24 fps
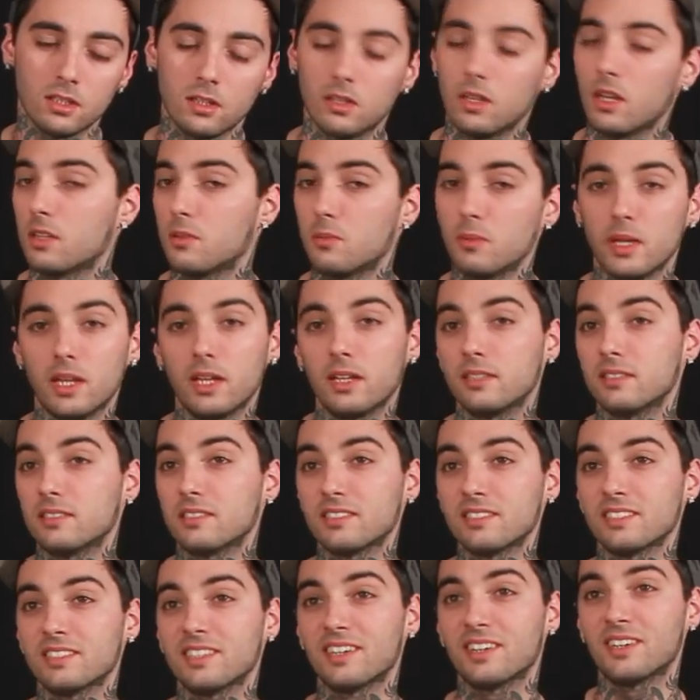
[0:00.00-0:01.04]
a lot of
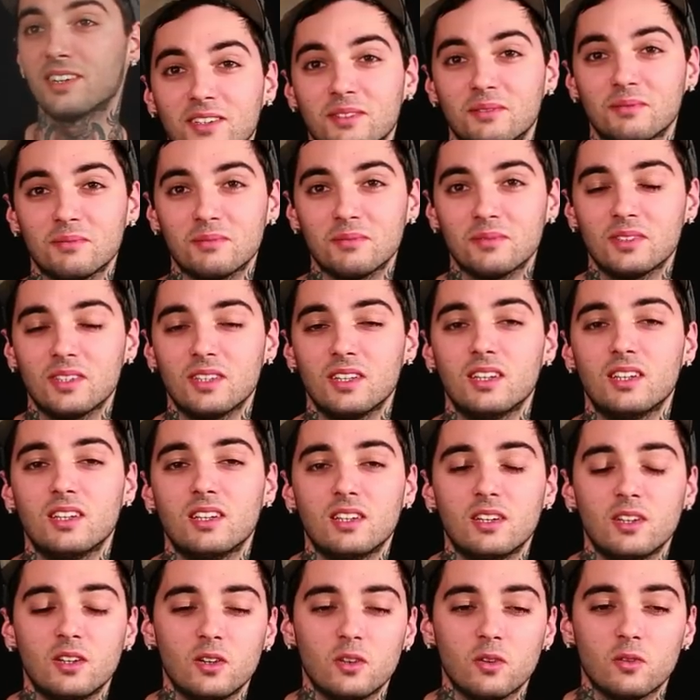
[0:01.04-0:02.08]
bands.
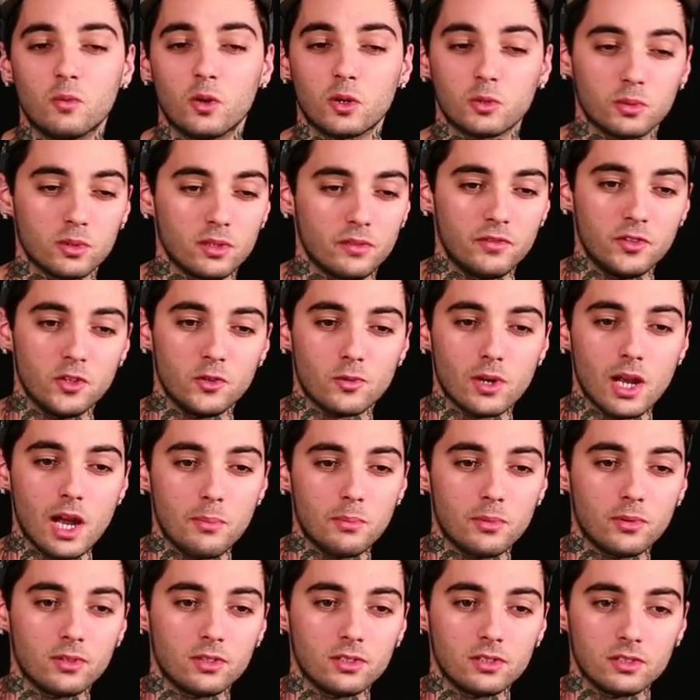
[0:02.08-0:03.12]
Worked with a few
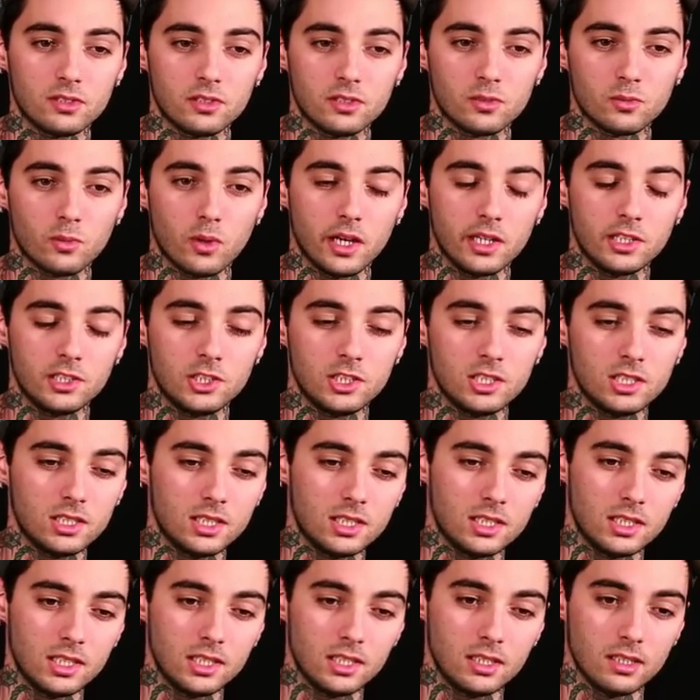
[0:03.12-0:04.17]
rappers,
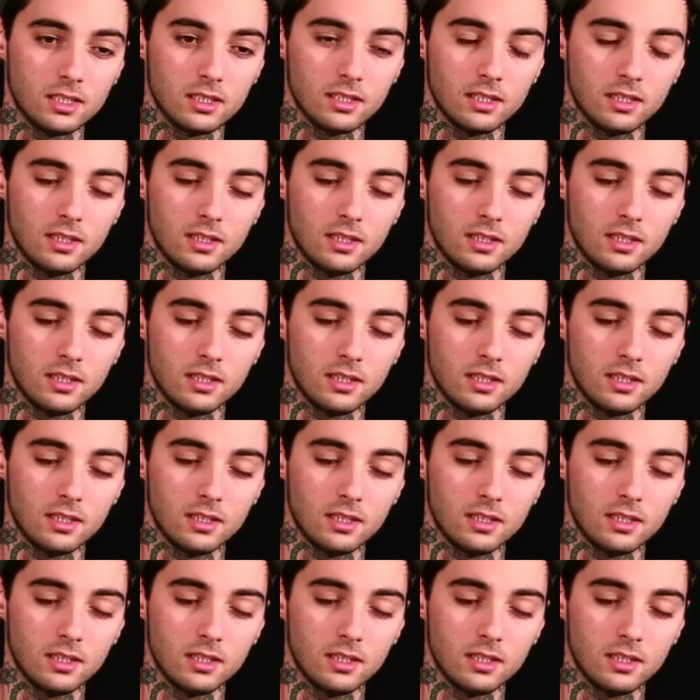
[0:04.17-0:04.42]
YG,